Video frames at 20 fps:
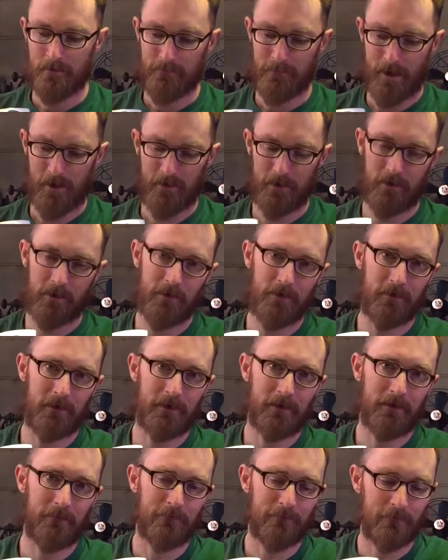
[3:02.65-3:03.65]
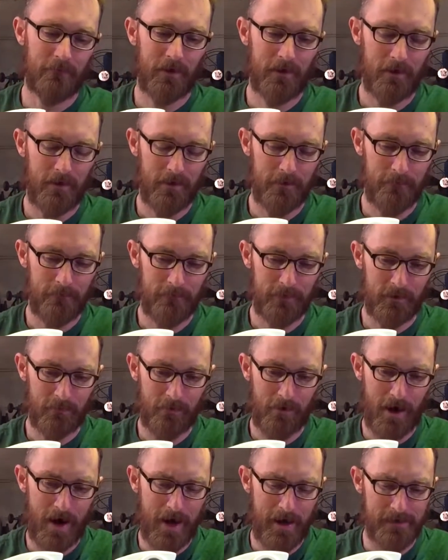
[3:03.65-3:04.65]
Powder coating, the
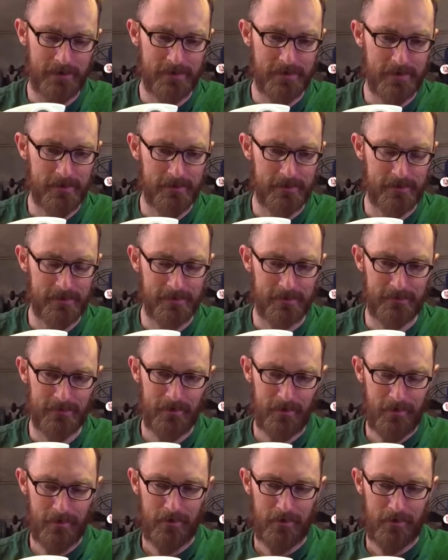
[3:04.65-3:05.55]
process is